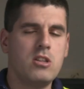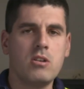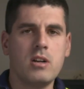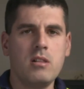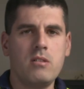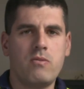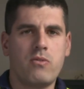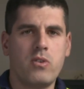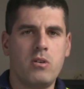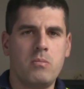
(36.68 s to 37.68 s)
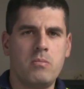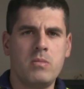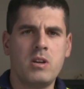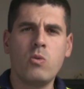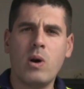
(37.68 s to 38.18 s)
dongle from
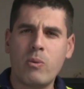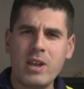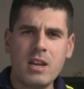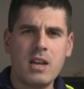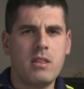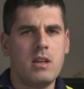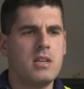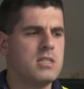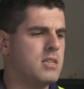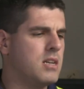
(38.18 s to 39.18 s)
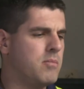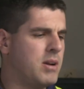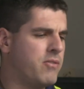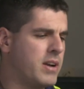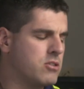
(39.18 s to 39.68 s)
Huawei, I think it's the
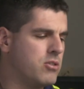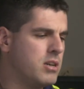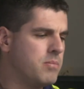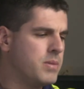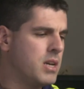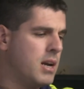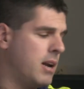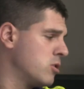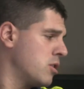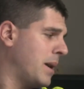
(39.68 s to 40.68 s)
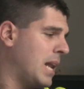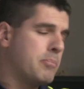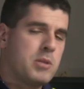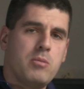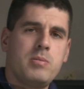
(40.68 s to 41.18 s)
manufacturer, and also my
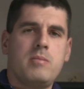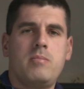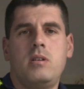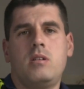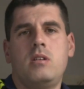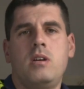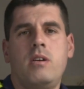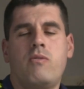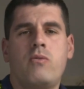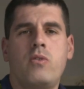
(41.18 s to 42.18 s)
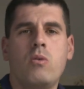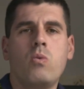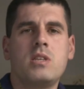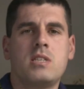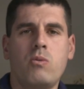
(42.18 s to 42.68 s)
laptop, from
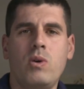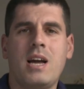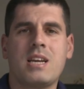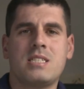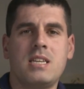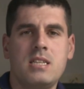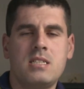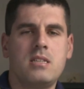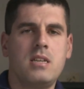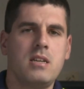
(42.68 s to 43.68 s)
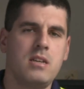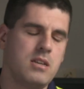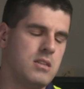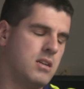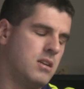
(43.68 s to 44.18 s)
which I will access the
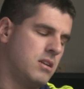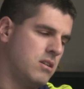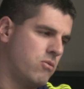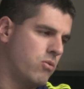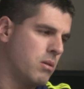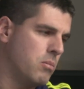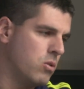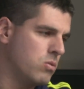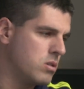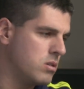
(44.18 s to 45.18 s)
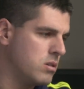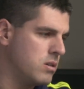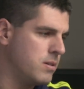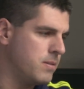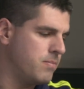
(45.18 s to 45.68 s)
remote
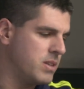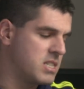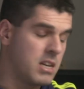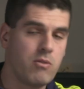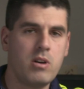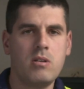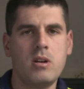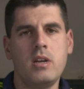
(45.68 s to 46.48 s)
server,